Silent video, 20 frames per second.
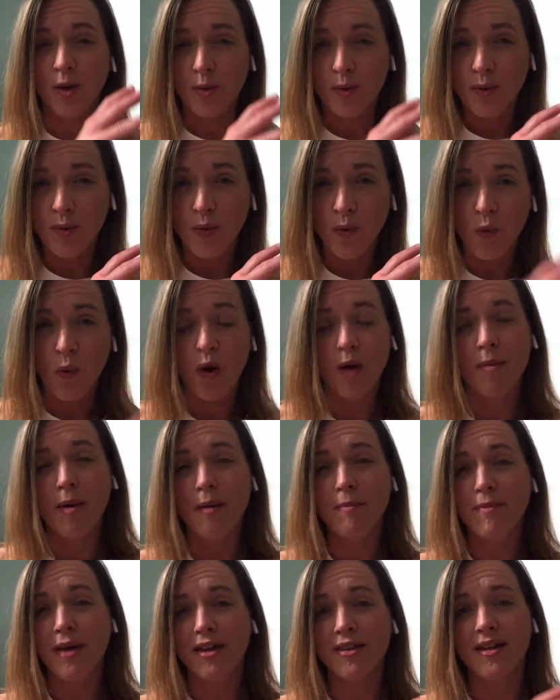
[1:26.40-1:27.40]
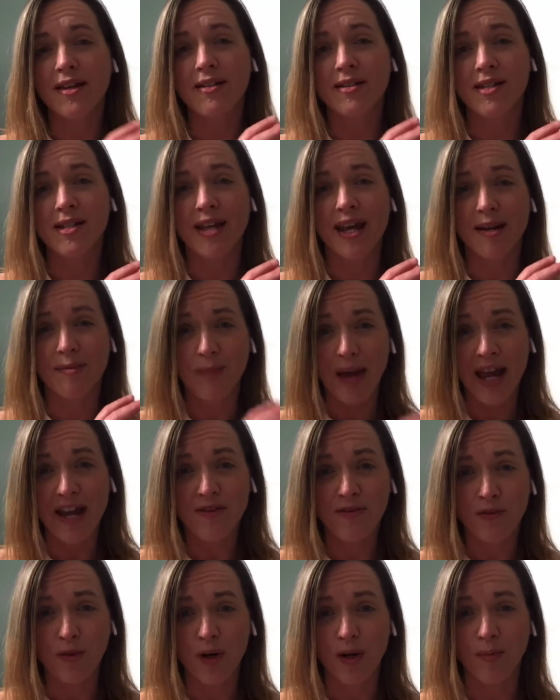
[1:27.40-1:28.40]
warm up methods and pain
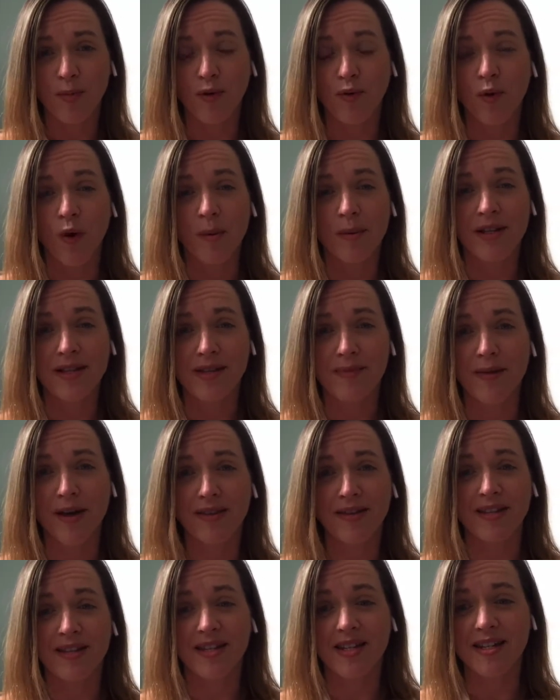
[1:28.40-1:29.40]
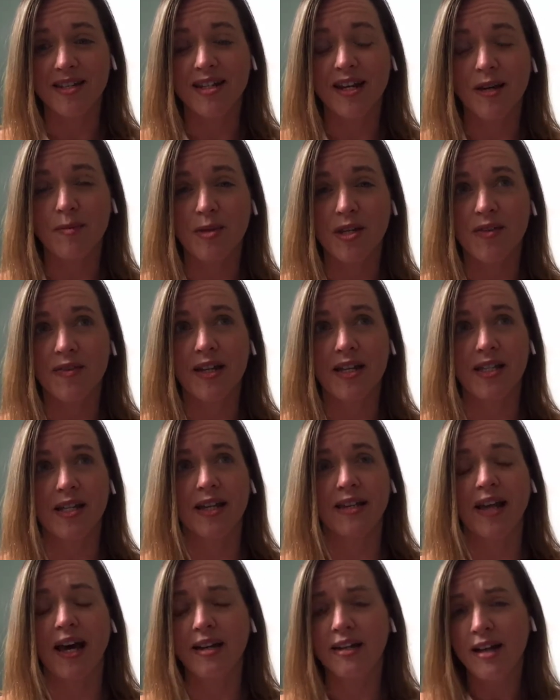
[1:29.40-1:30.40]
free performance methods and tips and things like
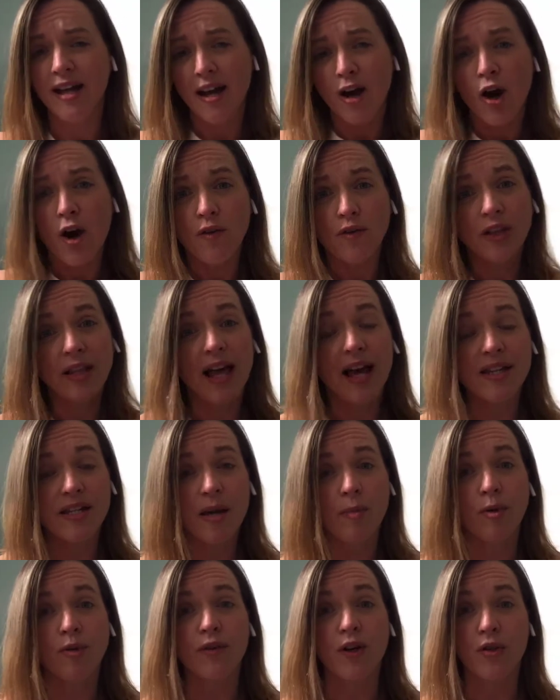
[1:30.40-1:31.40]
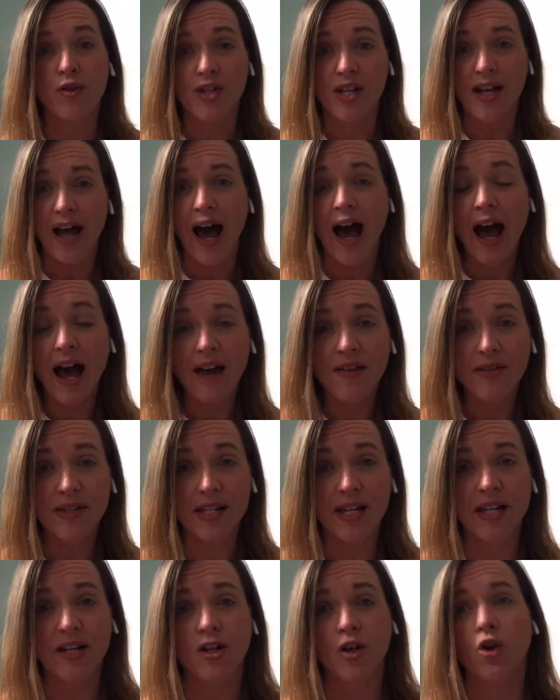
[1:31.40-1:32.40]
that over the last couple of years. And I've
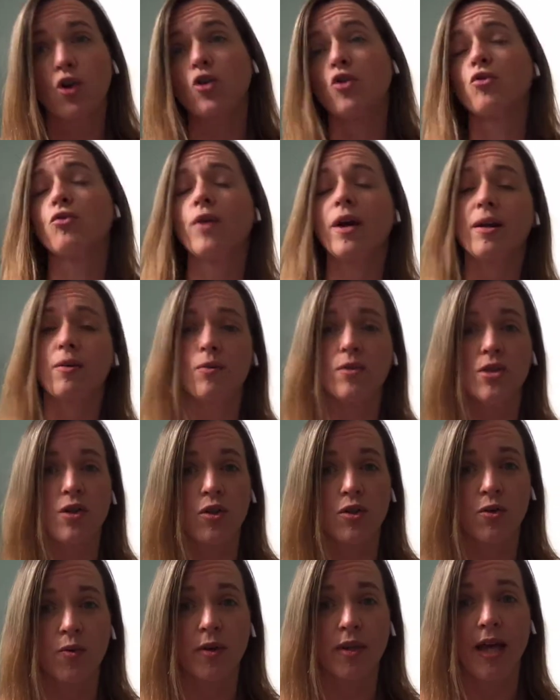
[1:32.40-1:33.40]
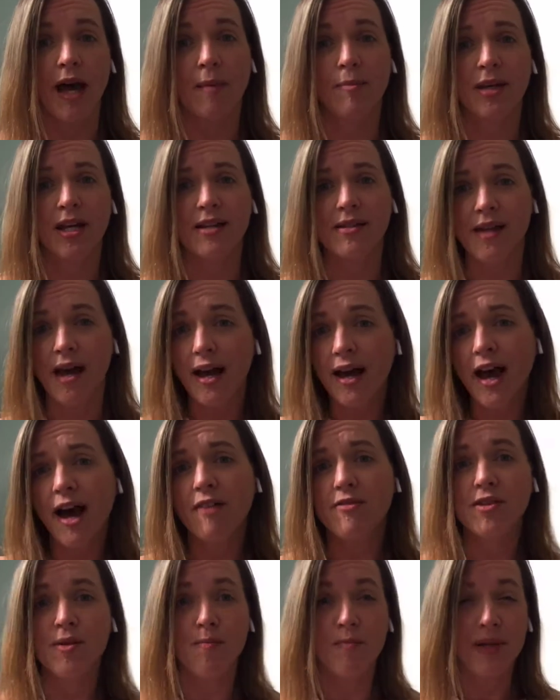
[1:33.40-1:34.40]
seen great results with that because I
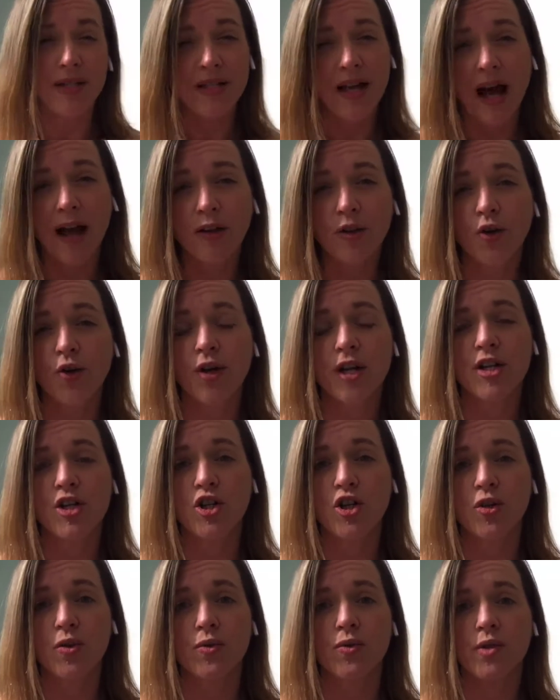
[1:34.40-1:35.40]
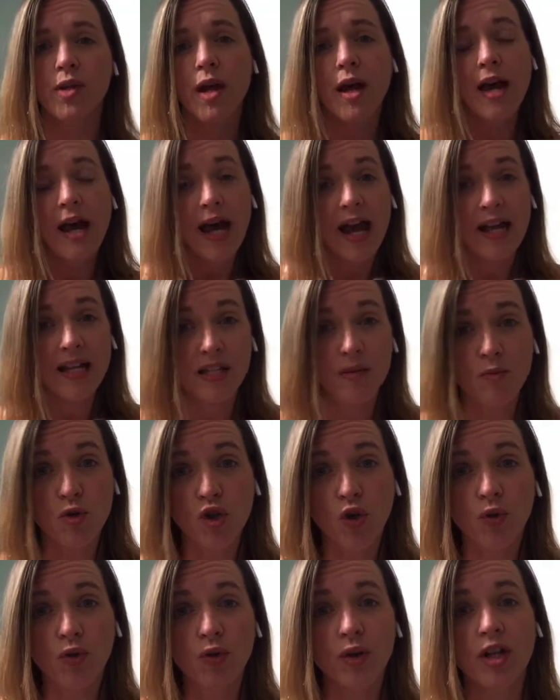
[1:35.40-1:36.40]
have some patellar issues and some
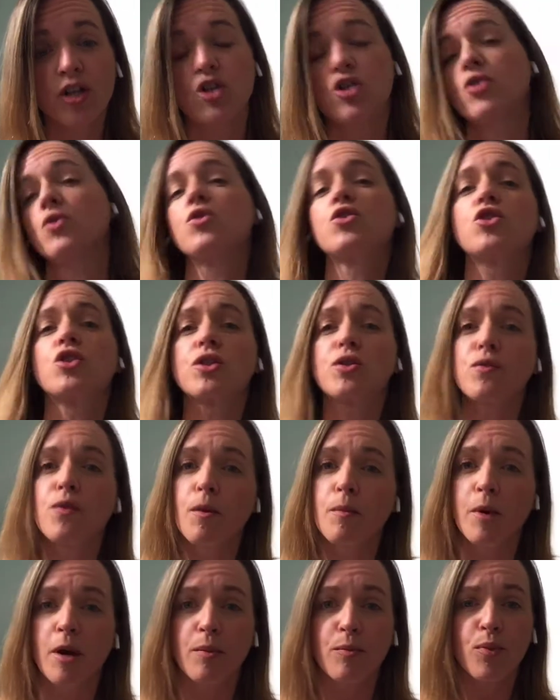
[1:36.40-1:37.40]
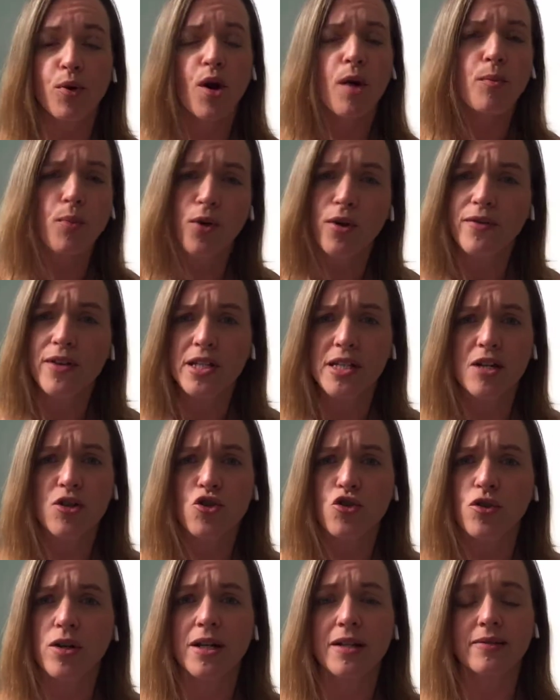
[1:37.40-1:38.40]
shoulder issues just from a previous
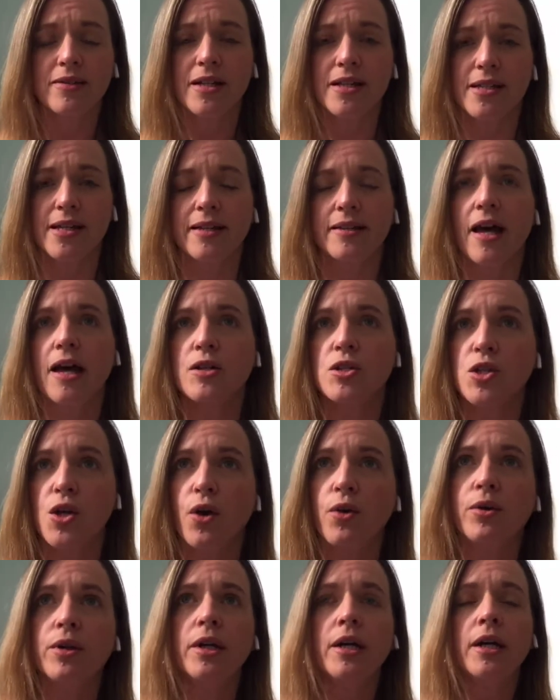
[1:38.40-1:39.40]
injury and things like that. So